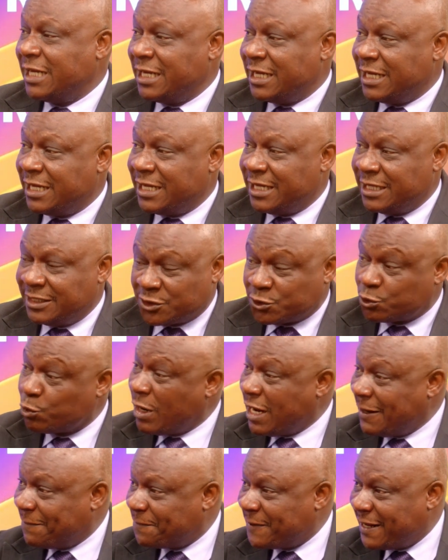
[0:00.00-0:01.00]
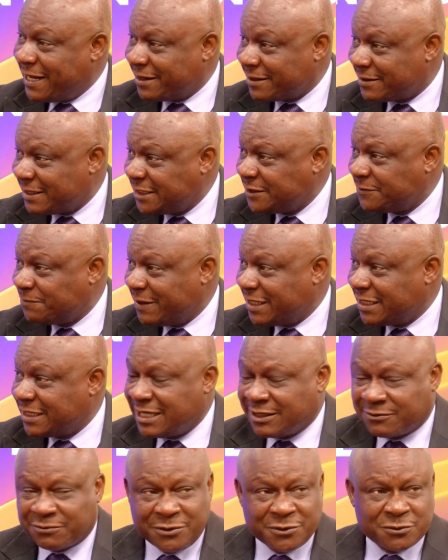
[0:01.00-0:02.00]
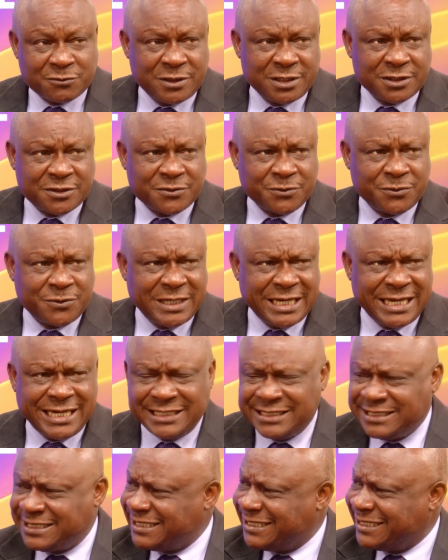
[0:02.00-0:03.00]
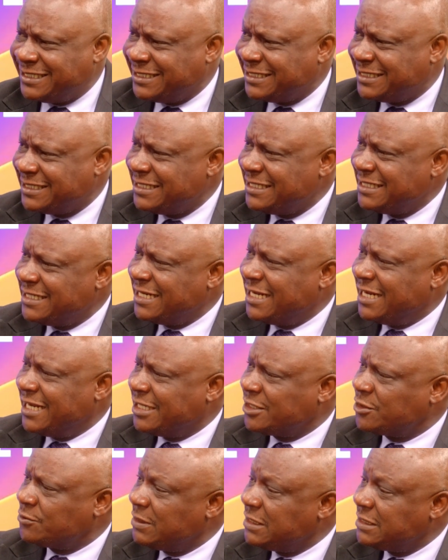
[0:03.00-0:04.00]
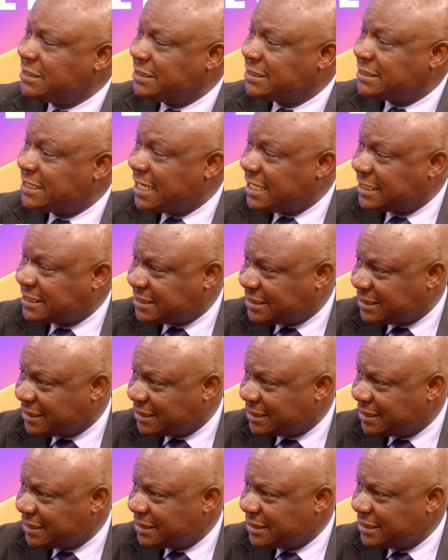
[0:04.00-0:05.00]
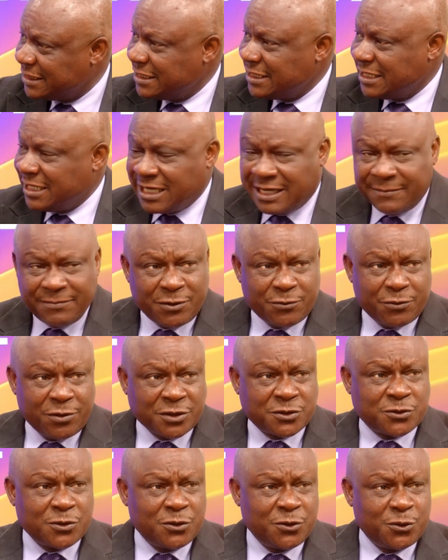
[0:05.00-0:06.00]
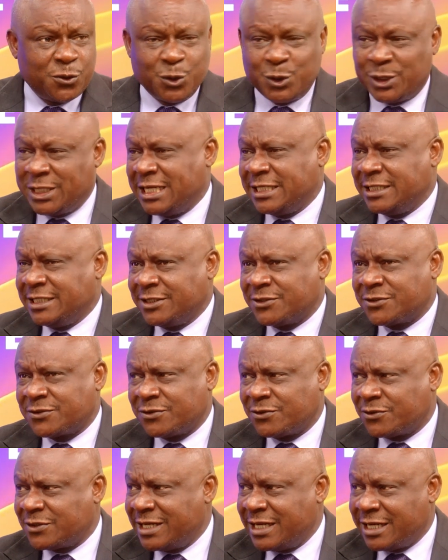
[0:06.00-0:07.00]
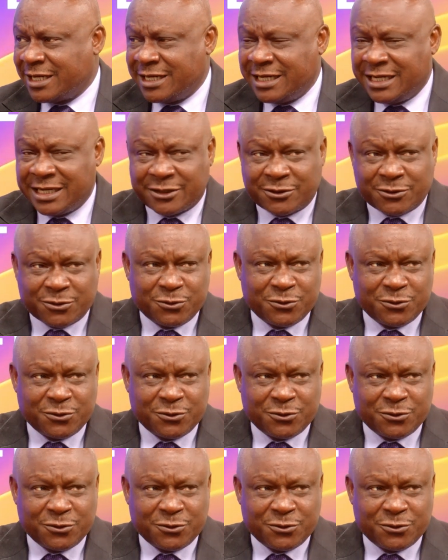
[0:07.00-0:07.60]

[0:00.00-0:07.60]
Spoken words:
swap arrangement that was going to end in 2030. But we also know that this crude